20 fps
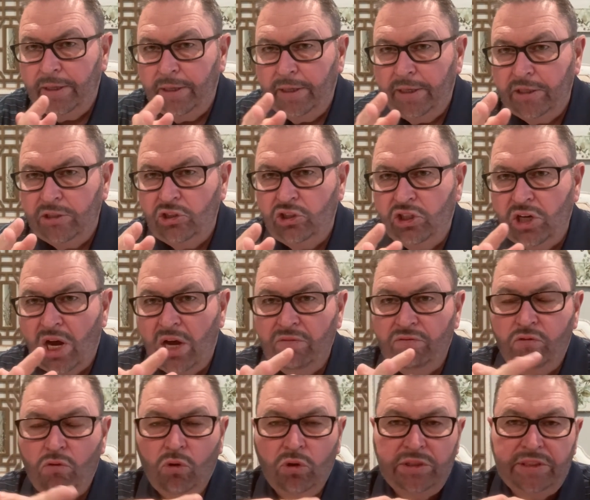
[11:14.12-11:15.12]
In John
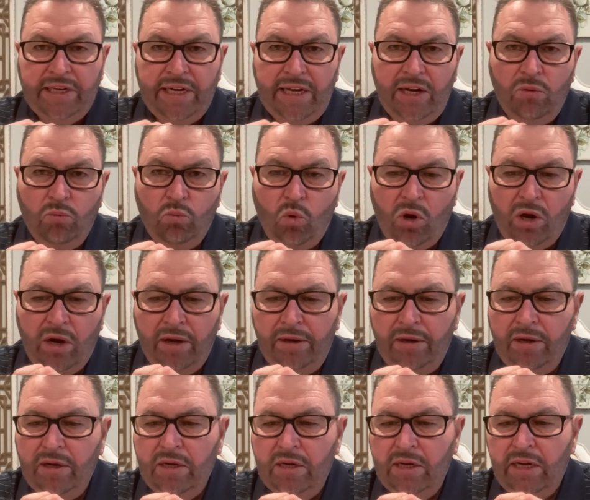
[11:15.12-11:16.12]
14 and 1,
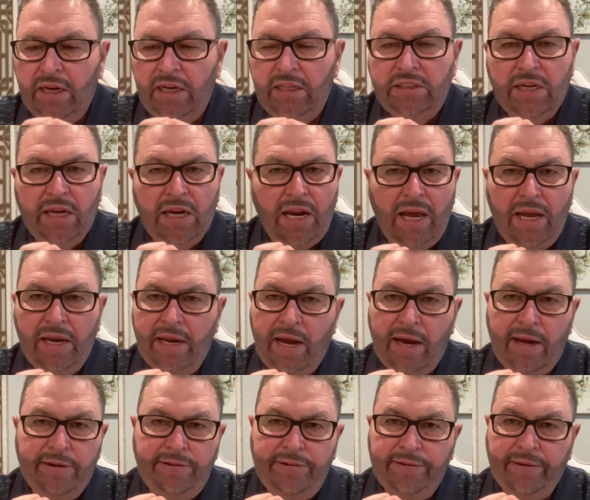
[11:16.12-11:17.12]
he said, Let
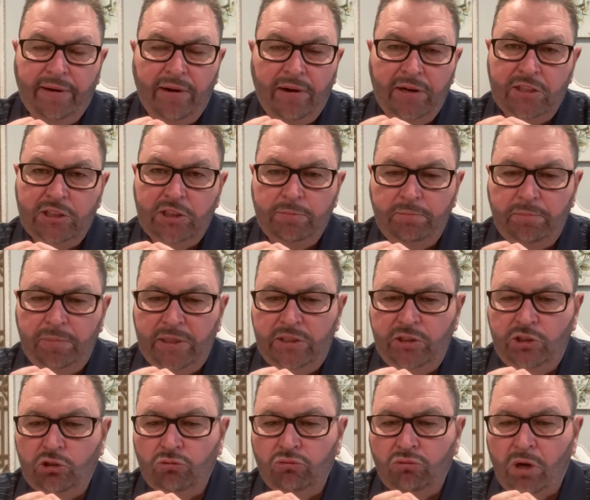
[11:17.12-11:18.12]
not your hearts be
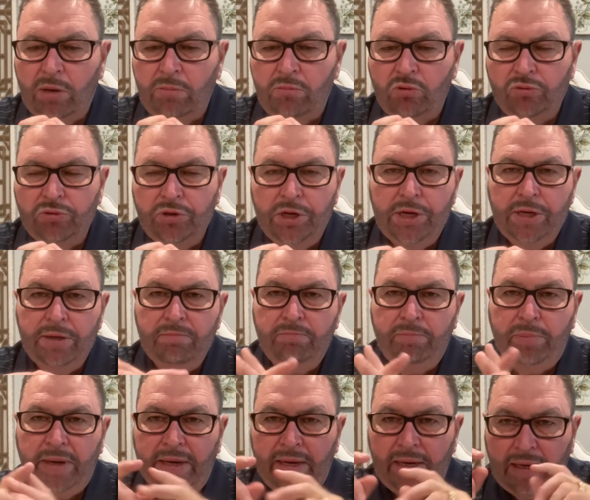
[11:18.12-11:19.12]
troubled.
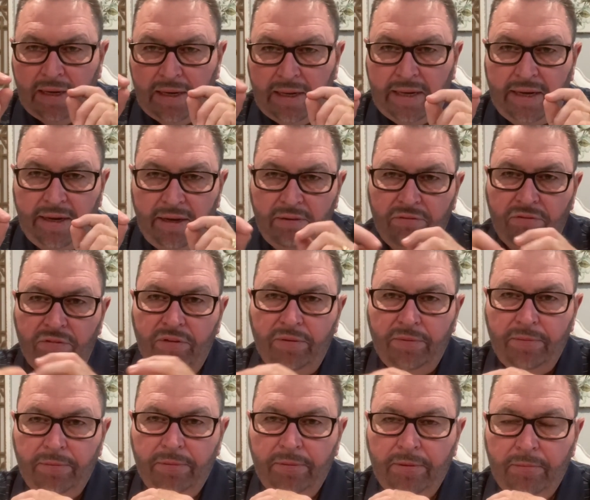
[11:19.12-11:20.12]
Believe.
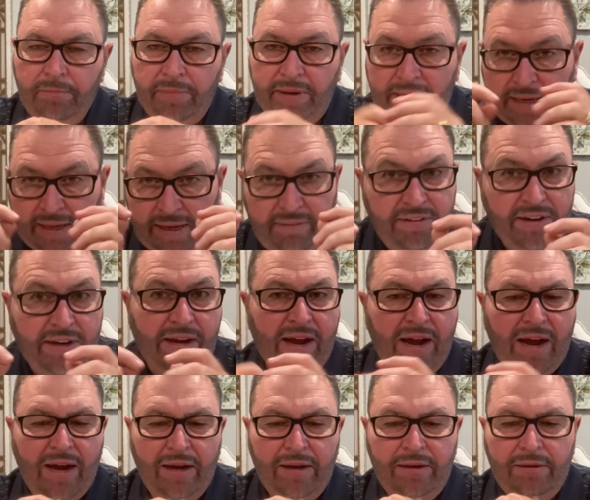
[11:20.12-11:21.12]
Believe in
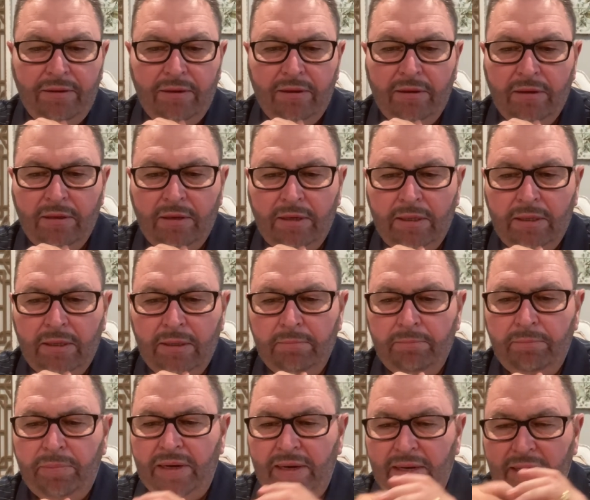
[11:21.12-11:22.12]
God.
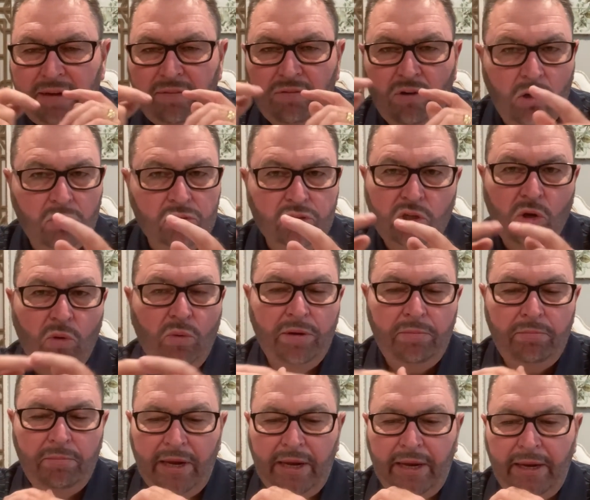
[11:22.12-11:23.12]
Believe also
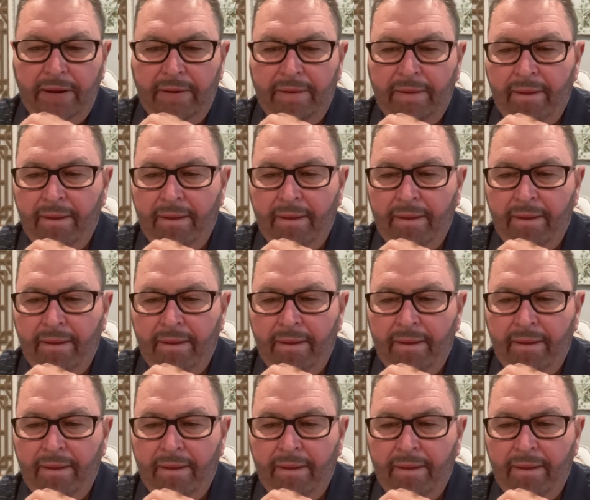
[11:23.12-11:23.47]
in me.